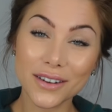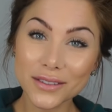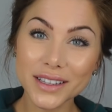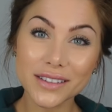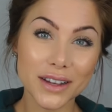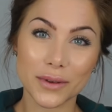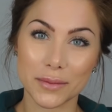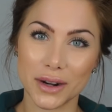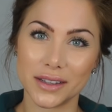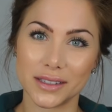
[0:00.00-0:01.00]
I don't really like
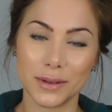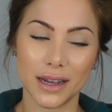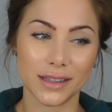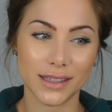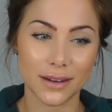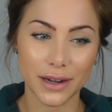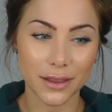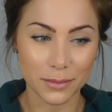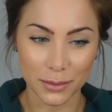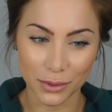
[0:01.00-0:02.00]
wearing bras, to be honest. I'd
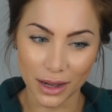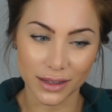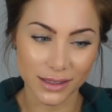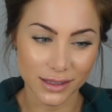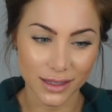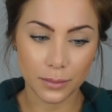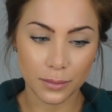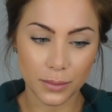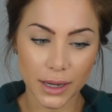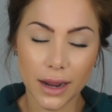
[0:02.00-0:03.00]
rather be braless.
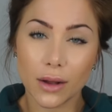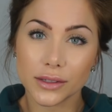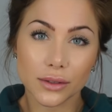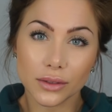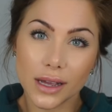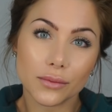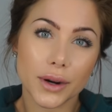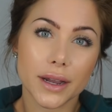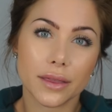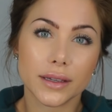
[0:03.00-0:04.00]
But I also love
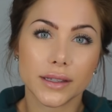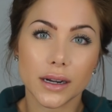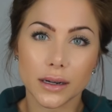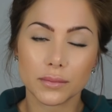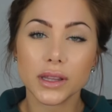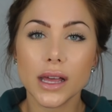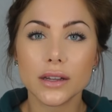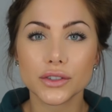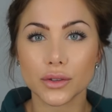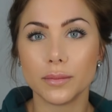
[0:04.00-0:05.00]
wearing things that are
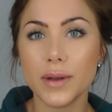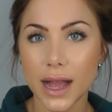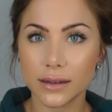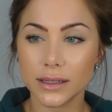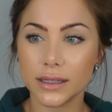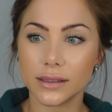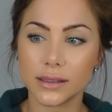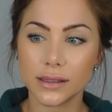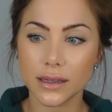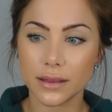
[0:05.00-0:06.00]
plunge or
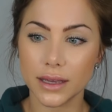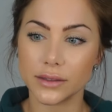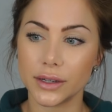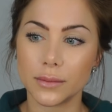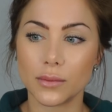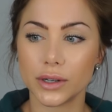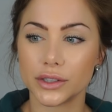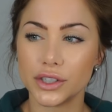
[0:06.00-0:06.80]
backless, things that are more